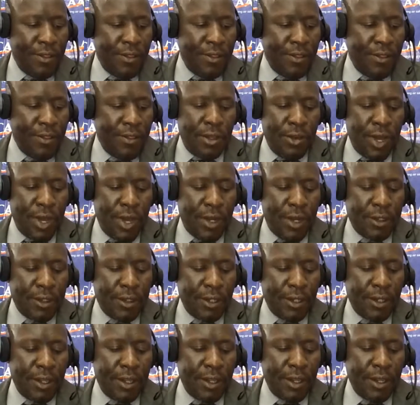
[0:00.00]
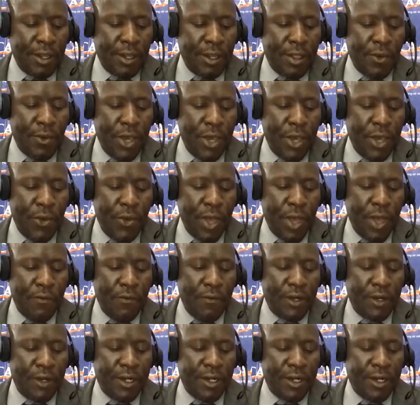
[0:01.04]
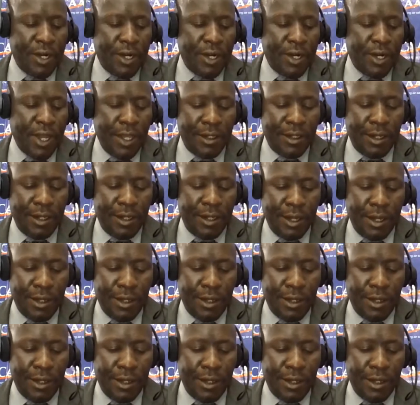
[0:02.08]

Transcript: you are saying the way we have tried